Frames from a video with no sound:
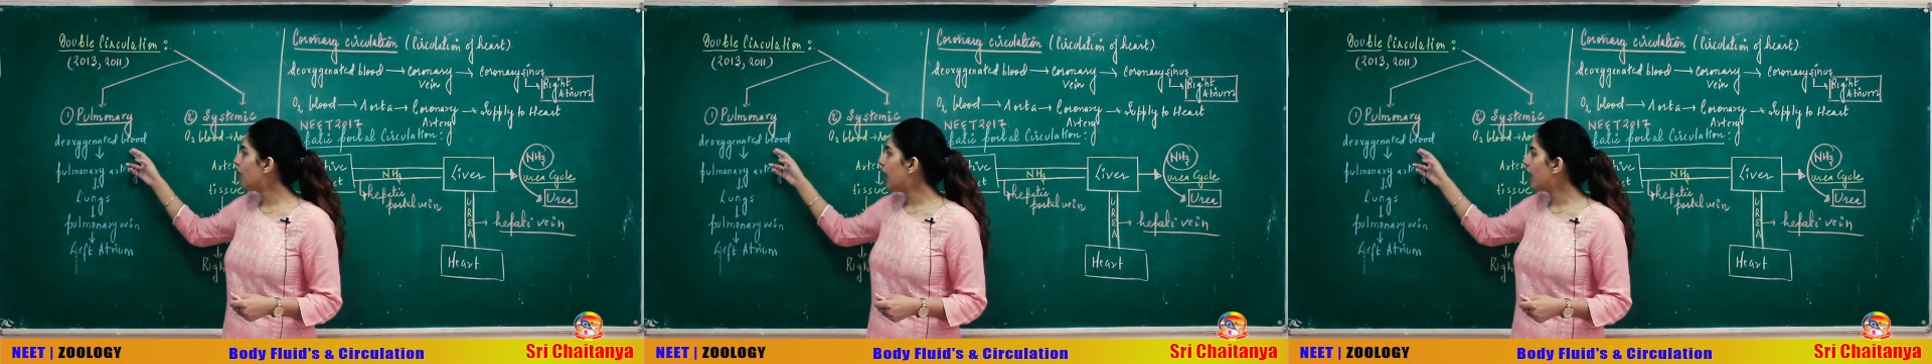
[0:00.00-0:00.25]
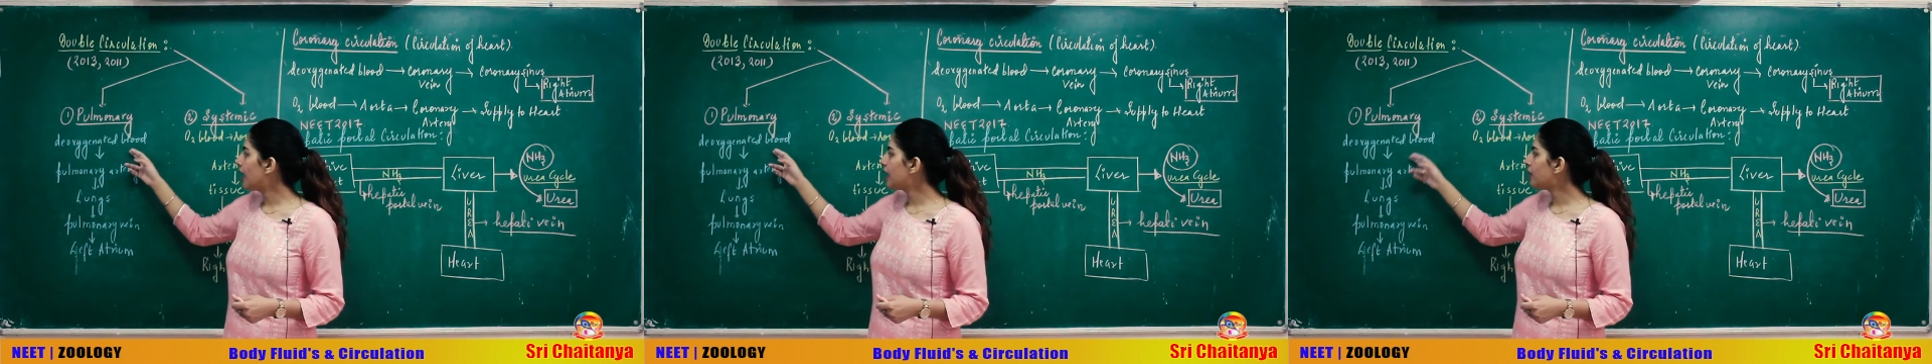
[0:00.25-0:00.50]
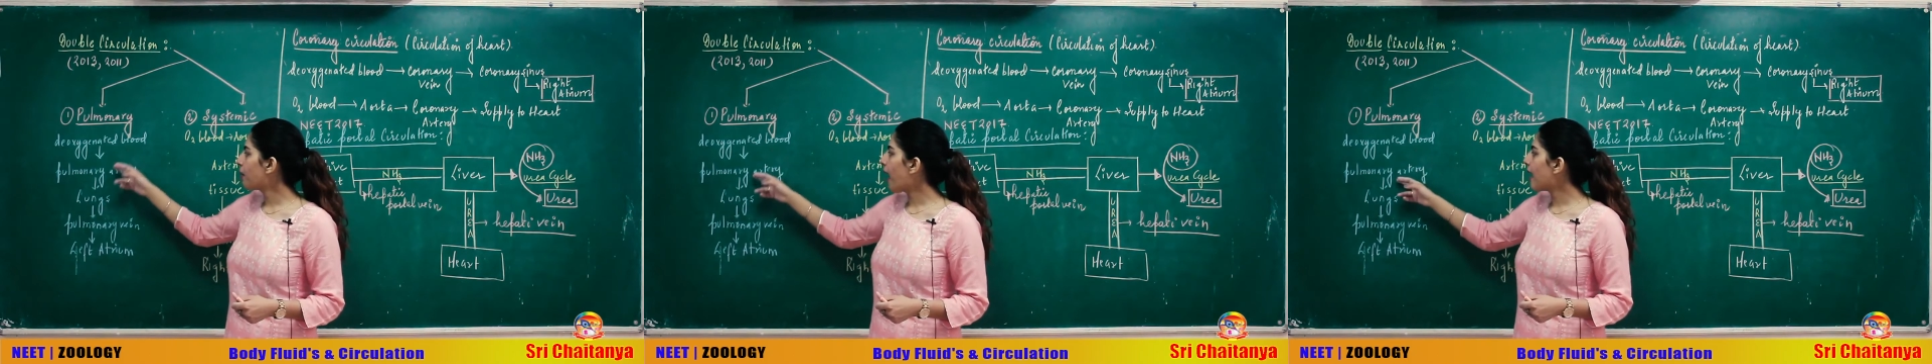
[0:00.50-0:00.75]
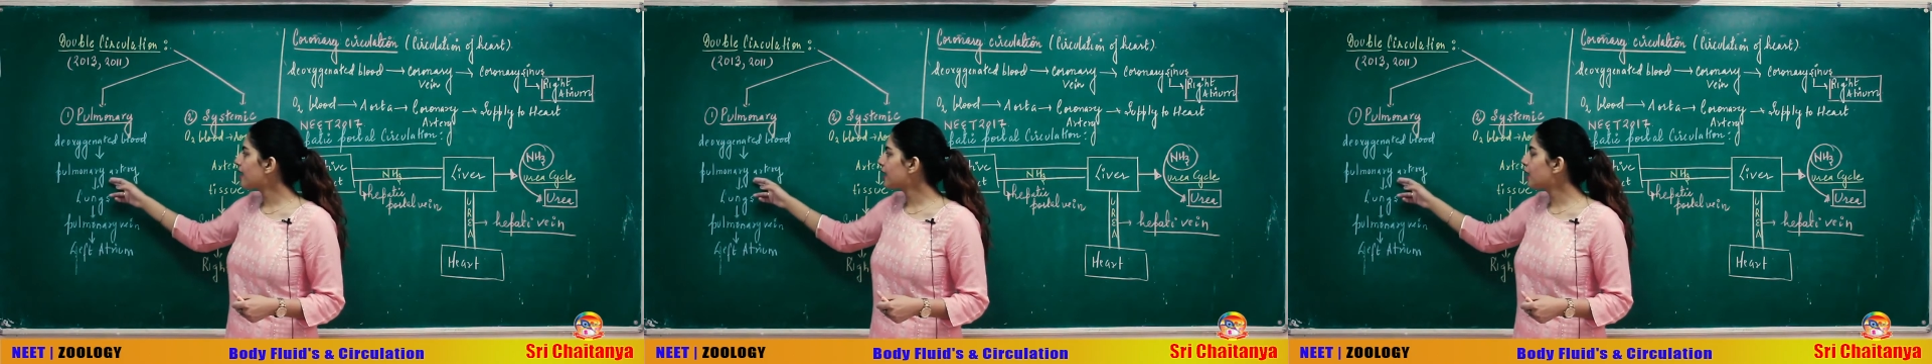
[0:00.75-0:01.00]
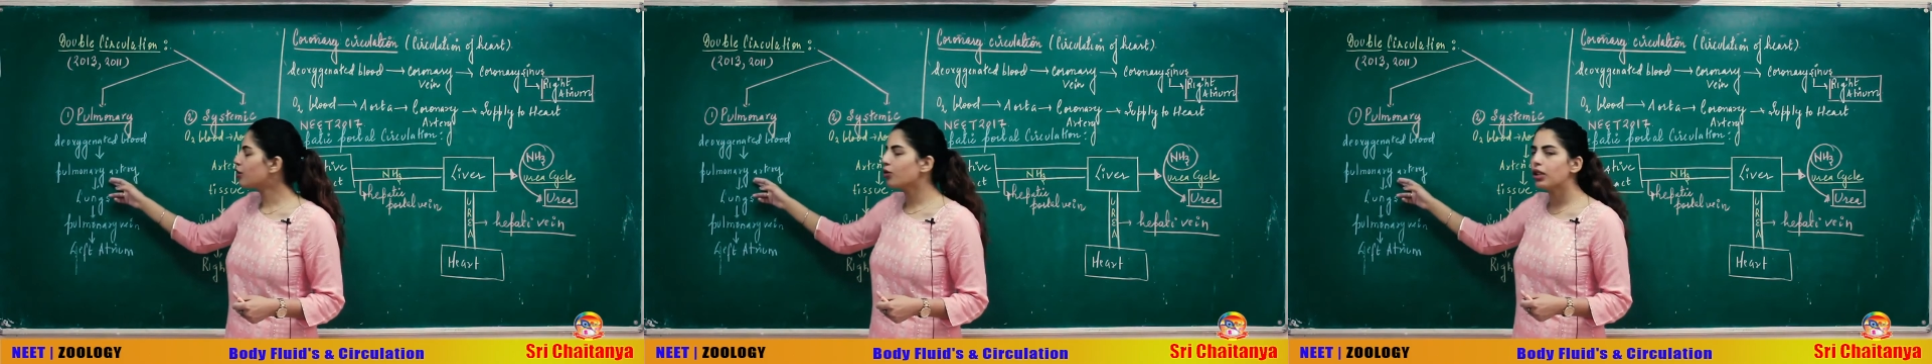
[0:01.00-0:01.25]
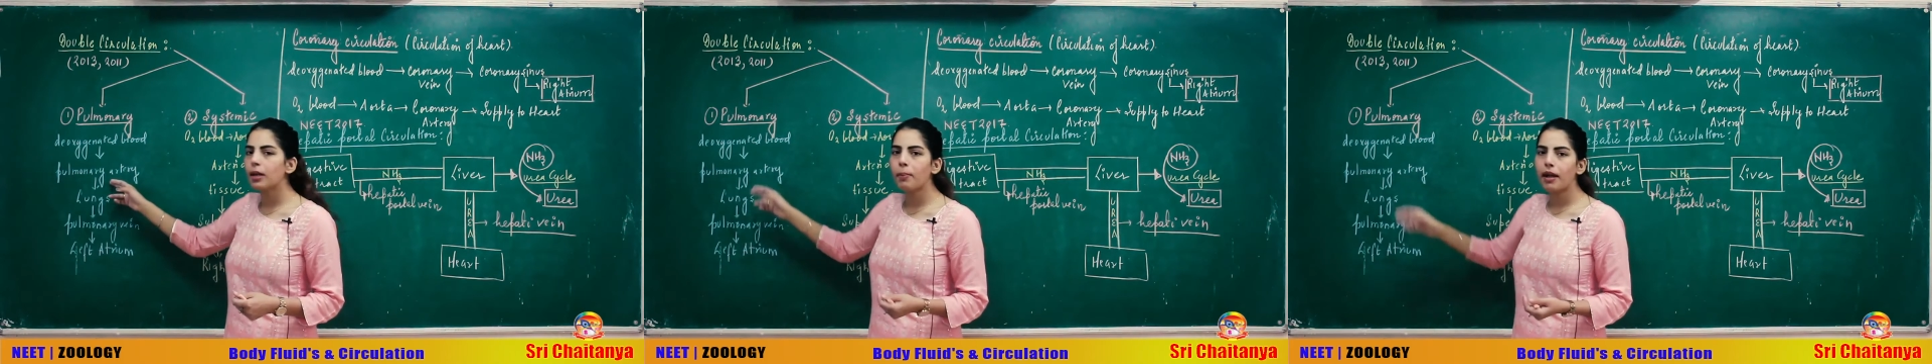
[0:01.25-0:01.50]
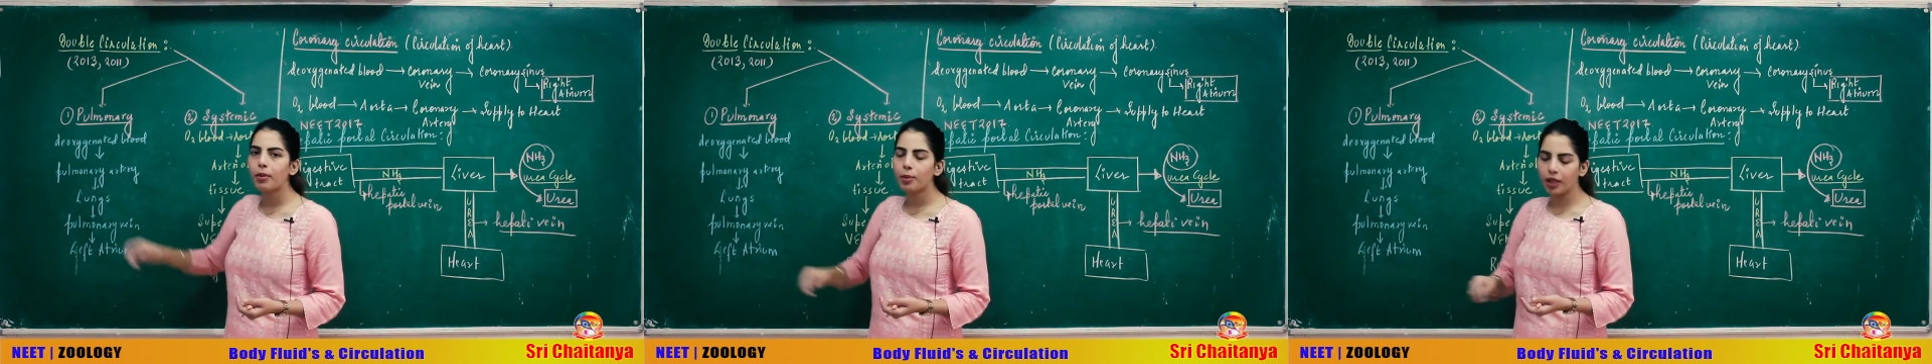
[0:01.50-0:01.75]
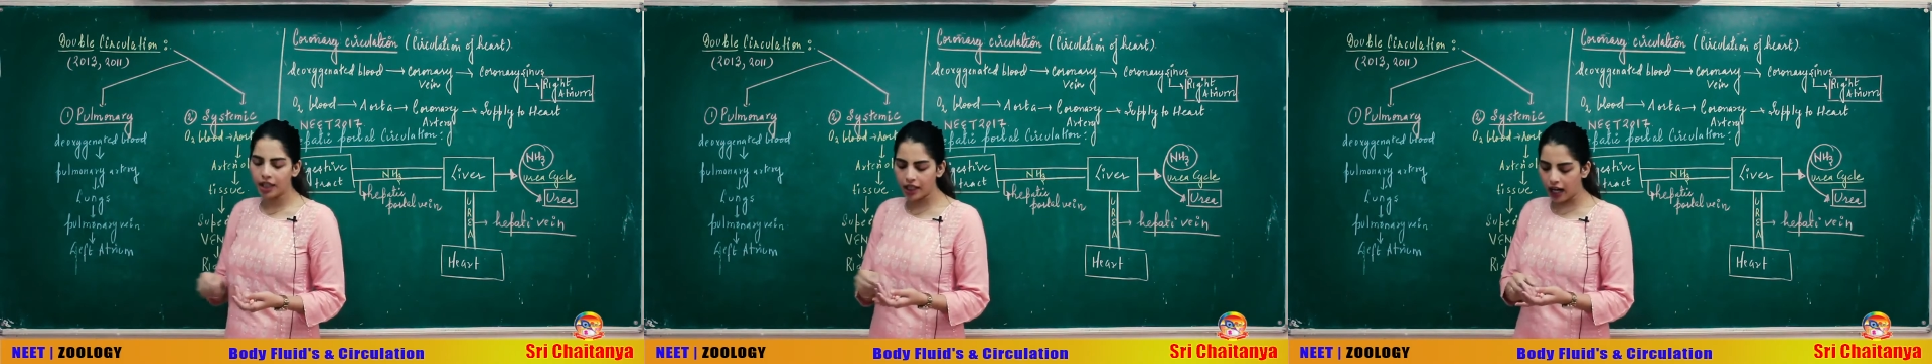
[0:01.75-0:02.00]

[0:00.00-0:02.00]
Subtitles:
blood is passing to the pulmonary